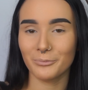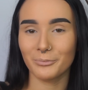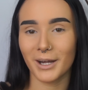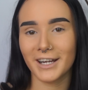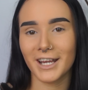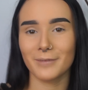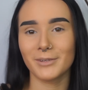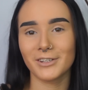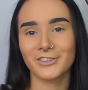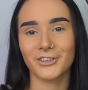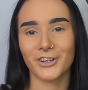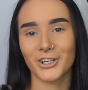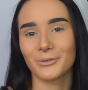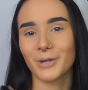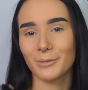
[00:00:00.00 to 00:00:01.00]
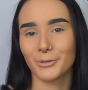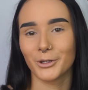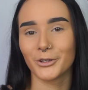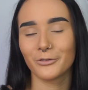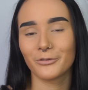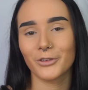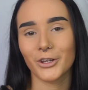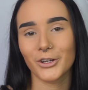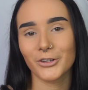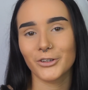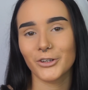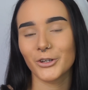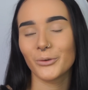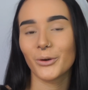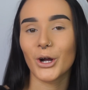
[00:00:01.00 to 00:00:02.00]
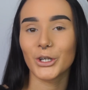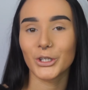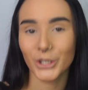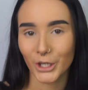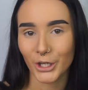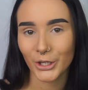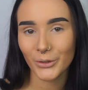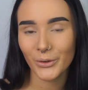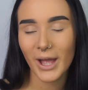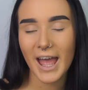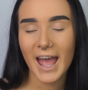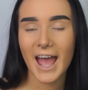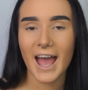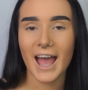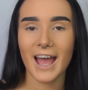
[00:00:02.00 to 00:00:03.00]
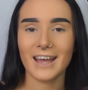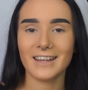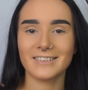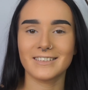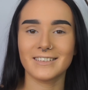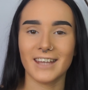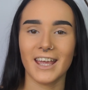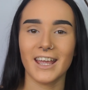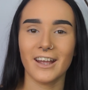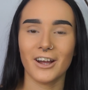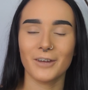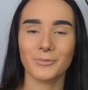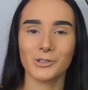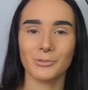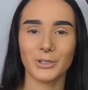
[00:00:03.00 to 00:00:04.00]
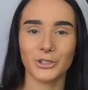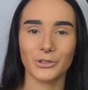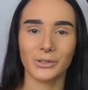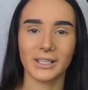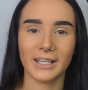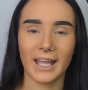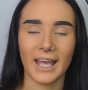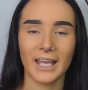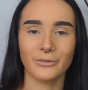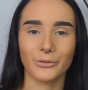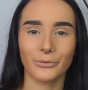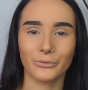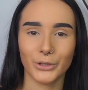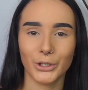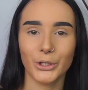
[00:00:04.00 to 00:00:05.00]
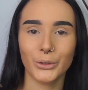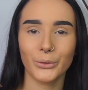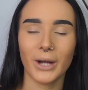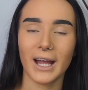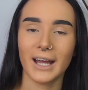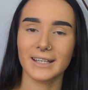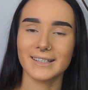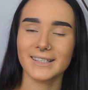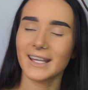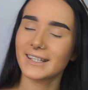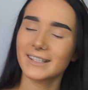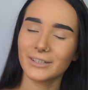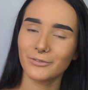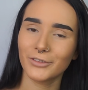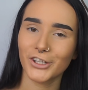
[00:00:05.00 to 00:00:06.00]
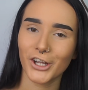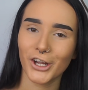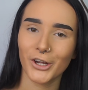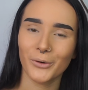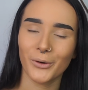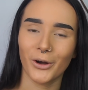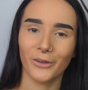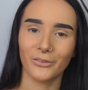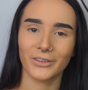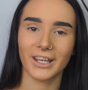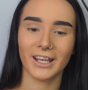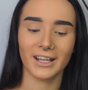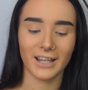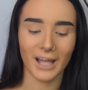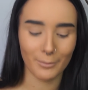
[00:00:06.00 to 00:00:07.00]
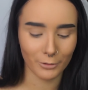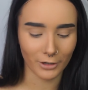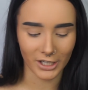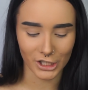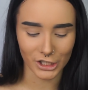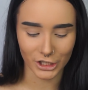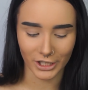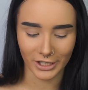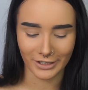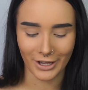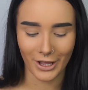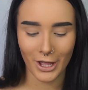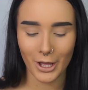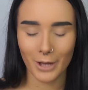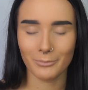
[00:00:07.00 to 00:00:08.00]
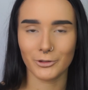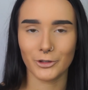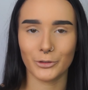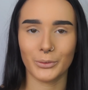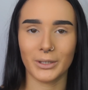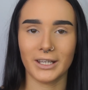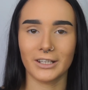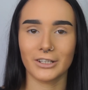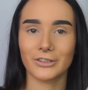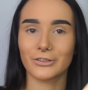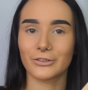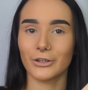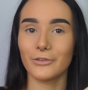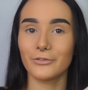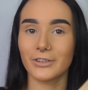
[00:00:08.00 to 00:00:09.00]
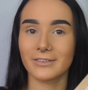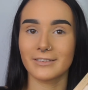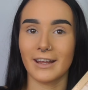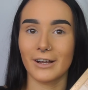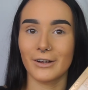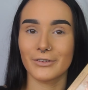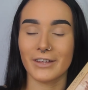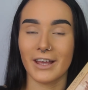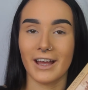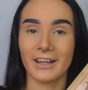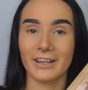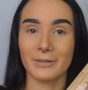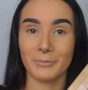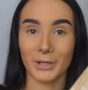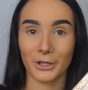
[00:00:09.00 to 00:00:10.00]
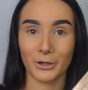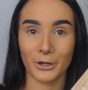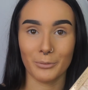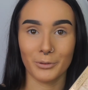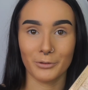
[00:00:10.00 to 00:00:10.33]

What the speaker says: My name is tianiweightman for those who are new, and today I'm going to be doing a review and testing video on the collaboration between SOPH Nails and Makeup